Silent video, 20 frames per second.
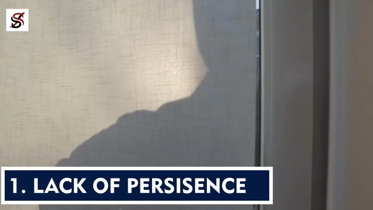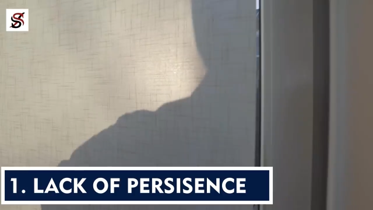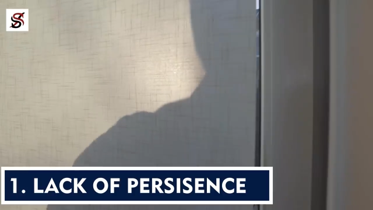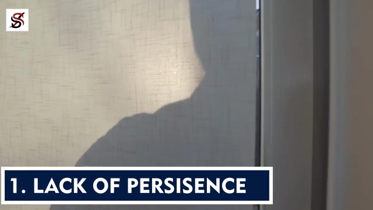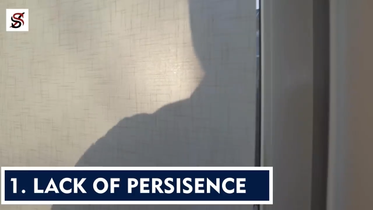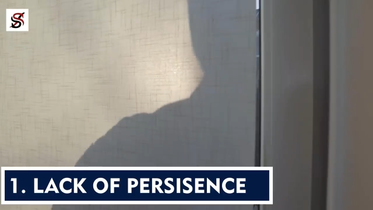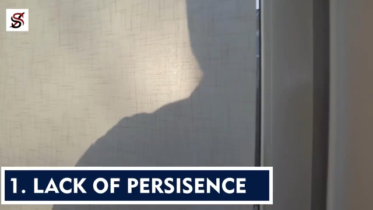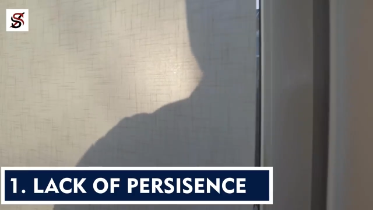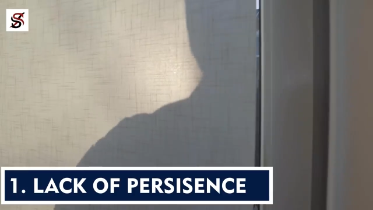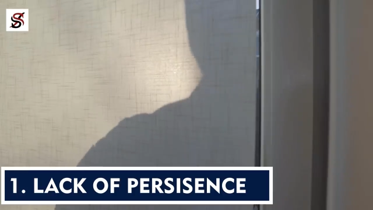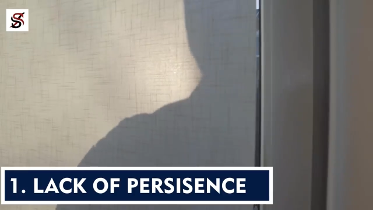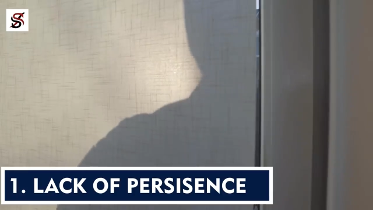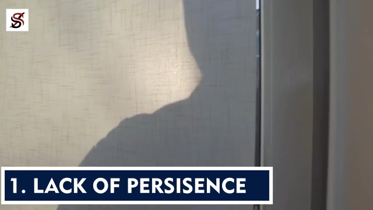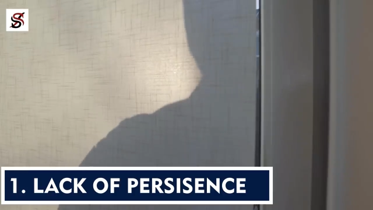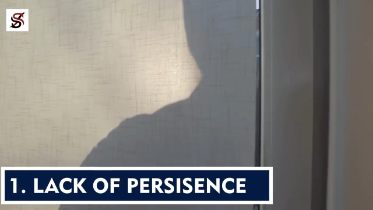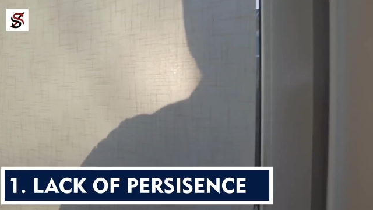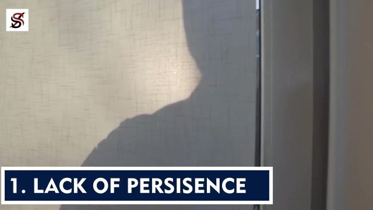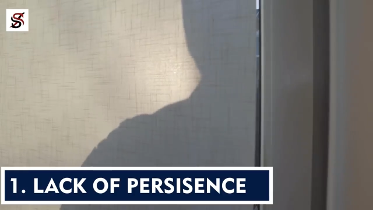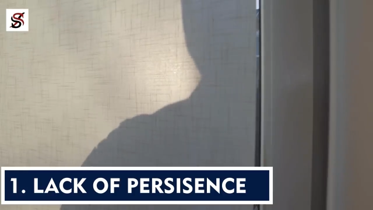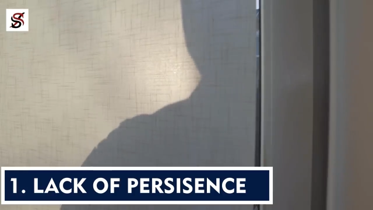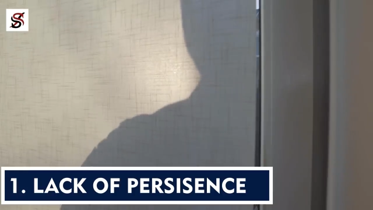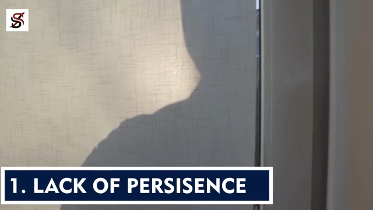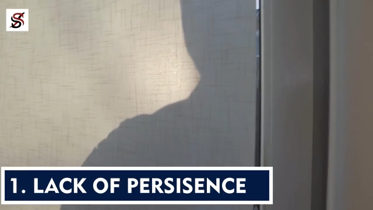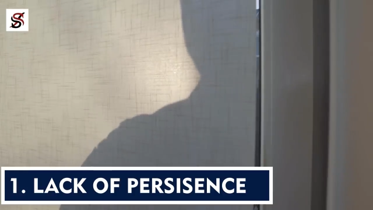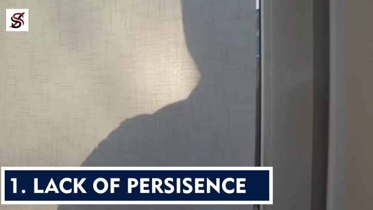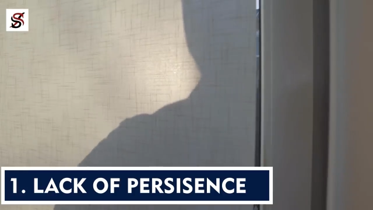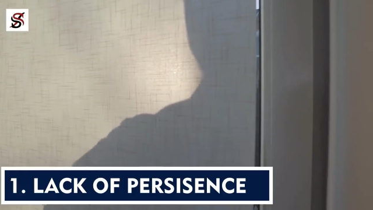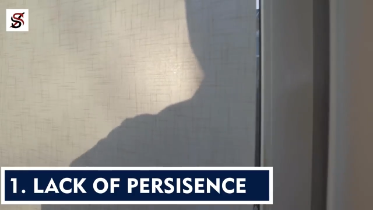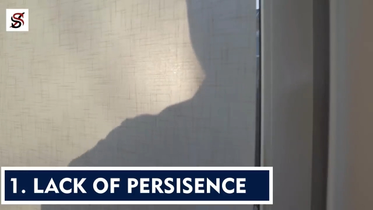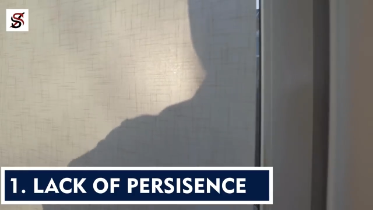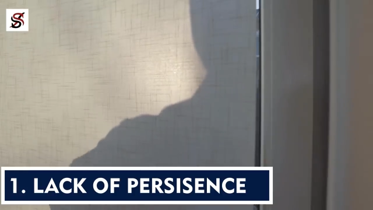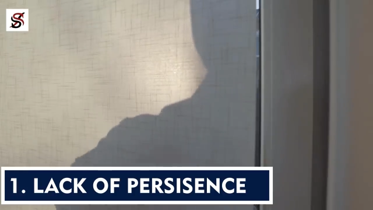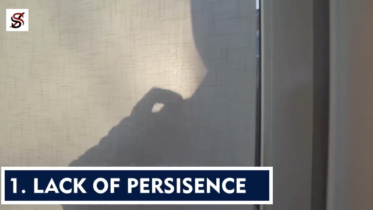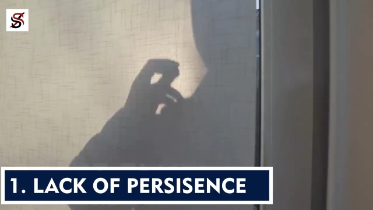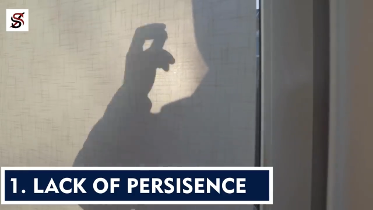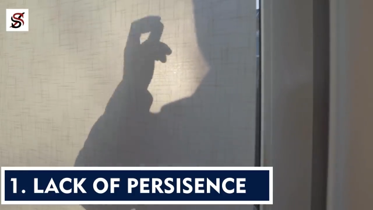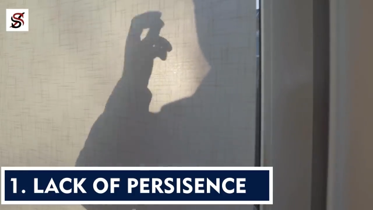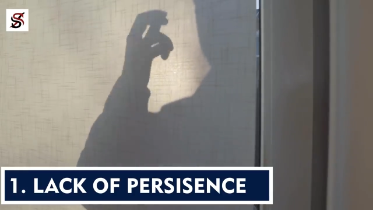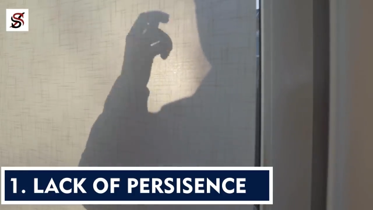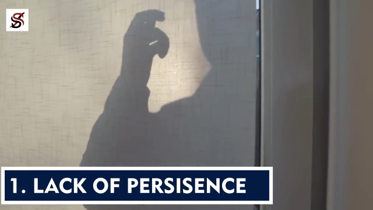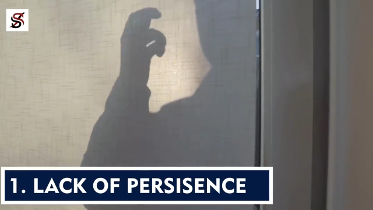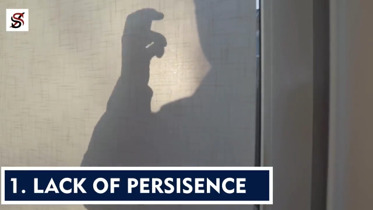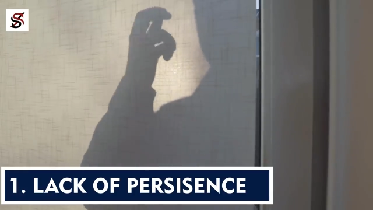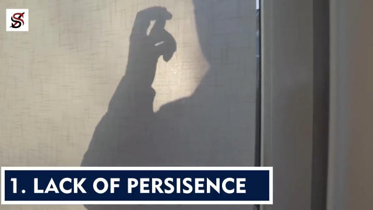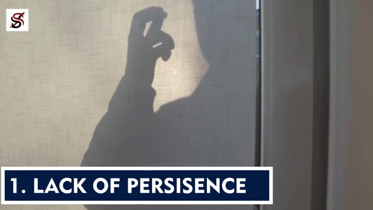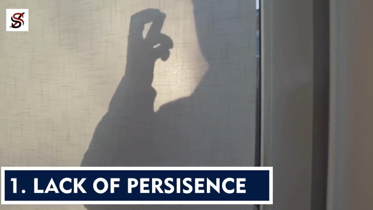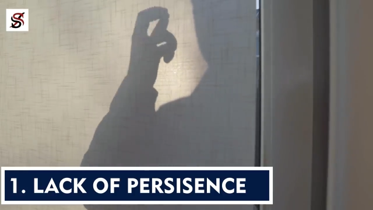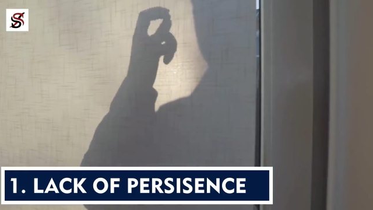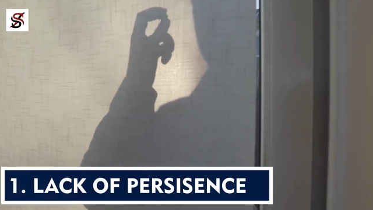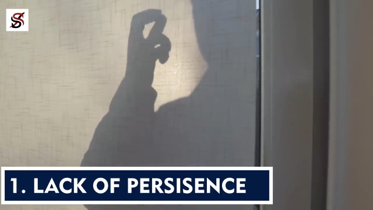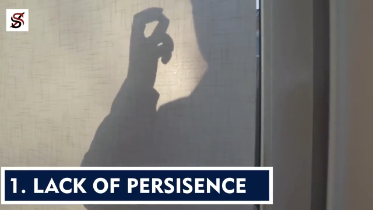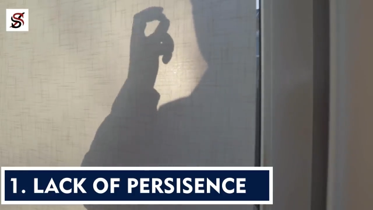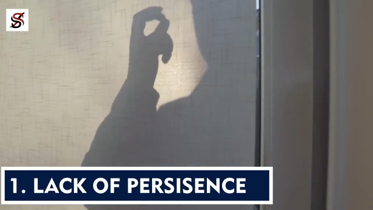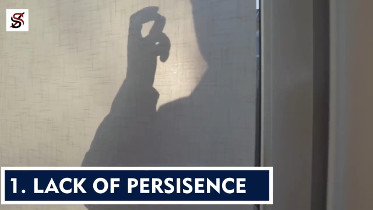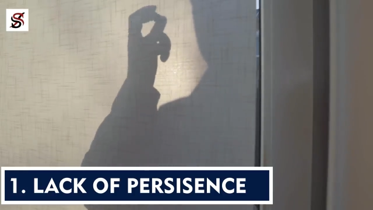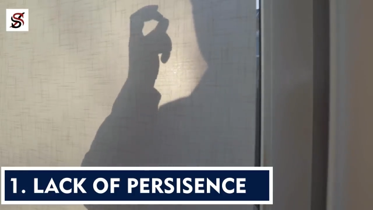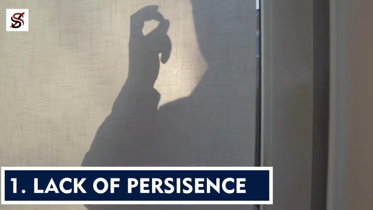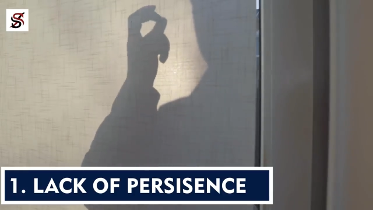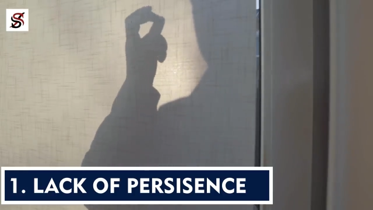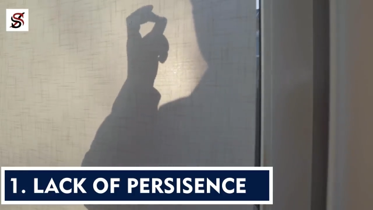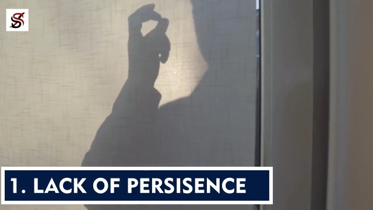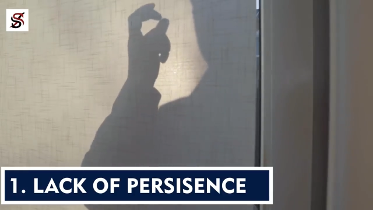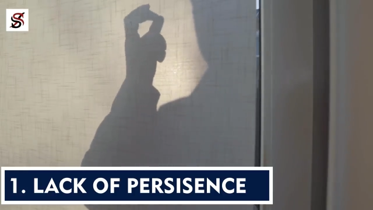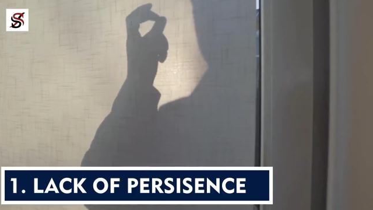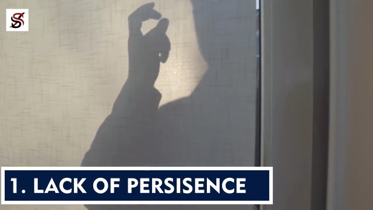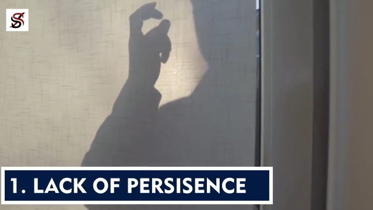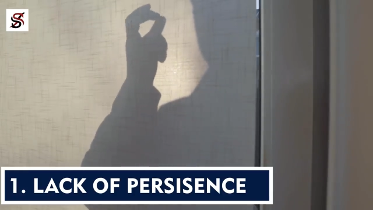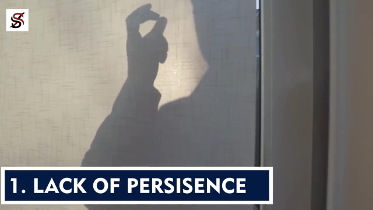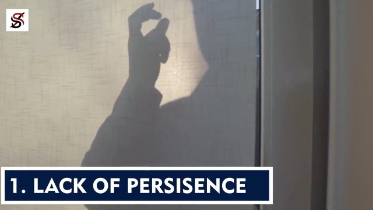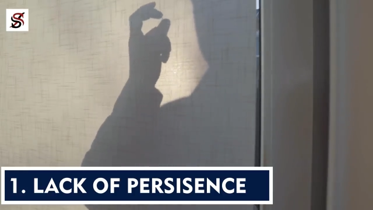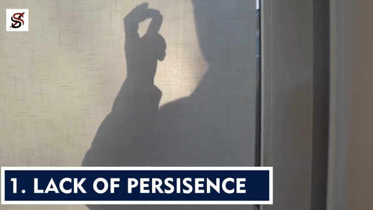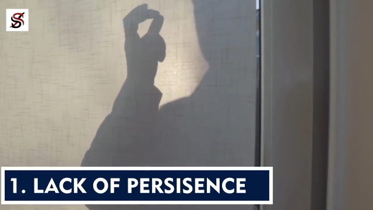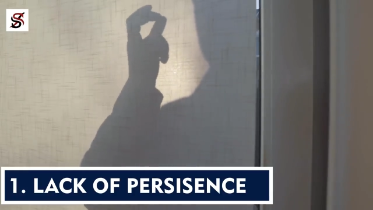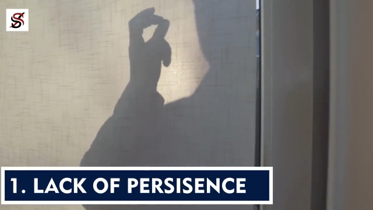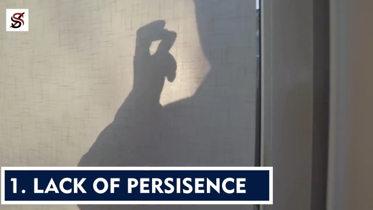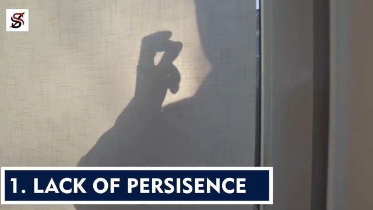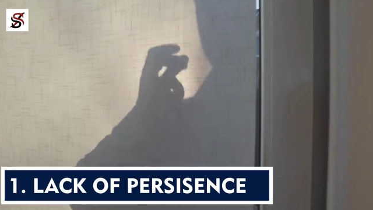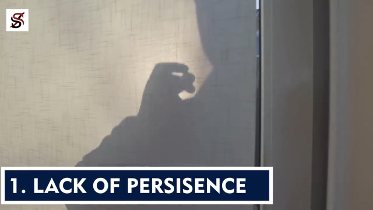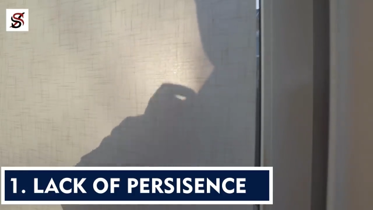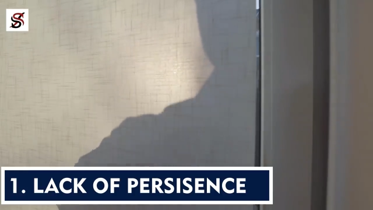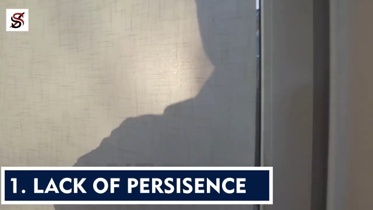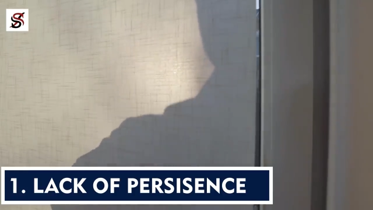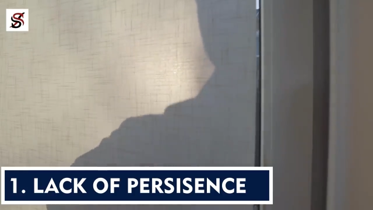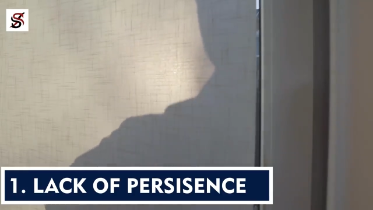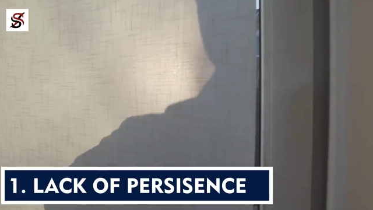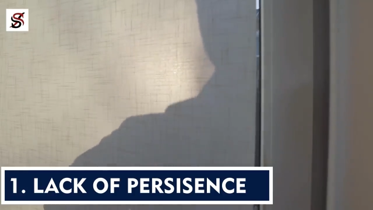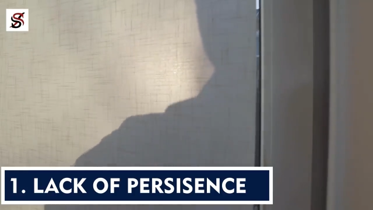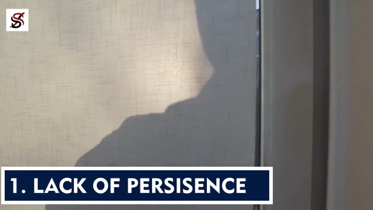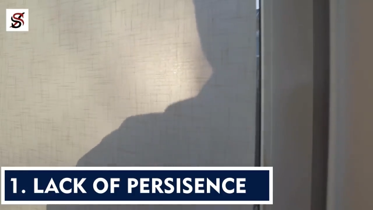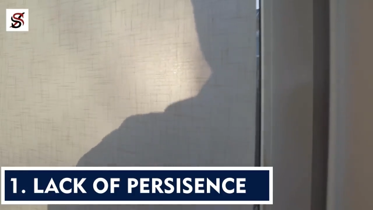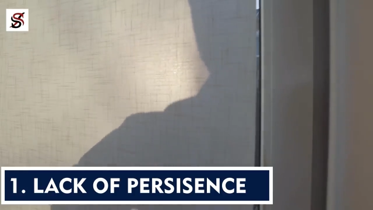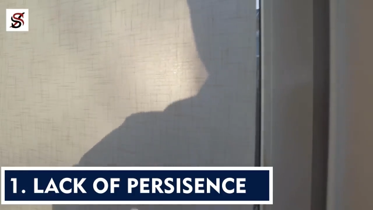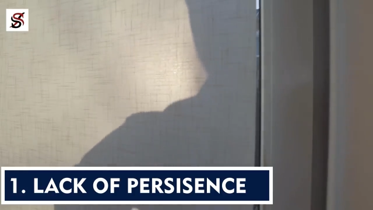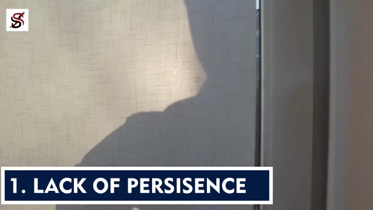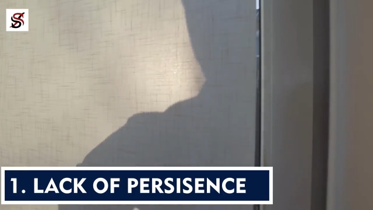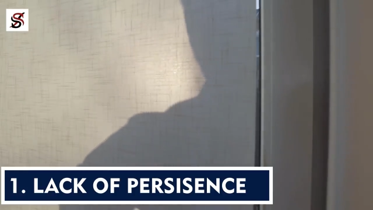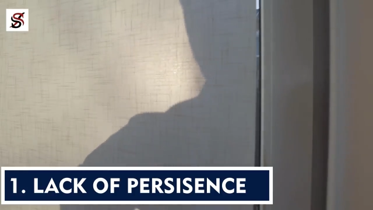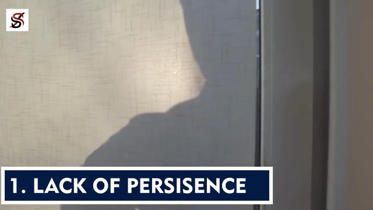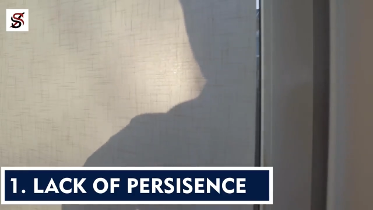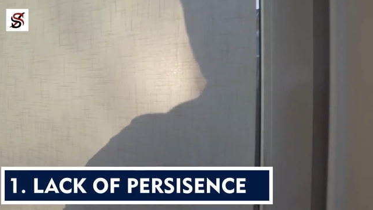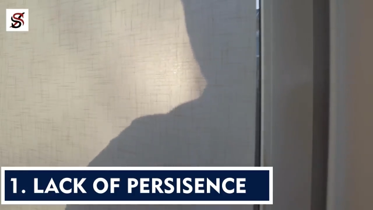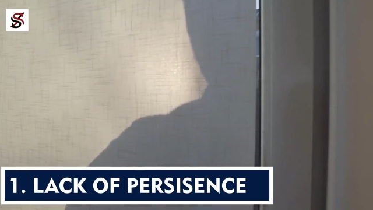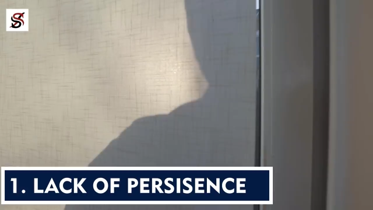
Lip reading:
No face is visible, so there are no lips to read.